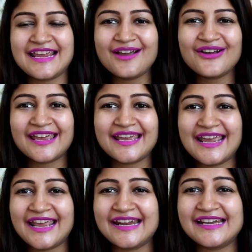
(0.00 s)
Okay,
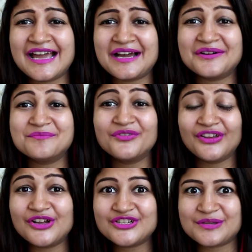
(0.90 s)
and
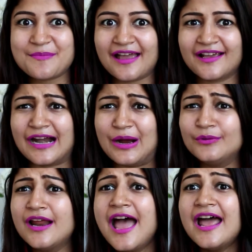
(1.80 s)
moving on to the background.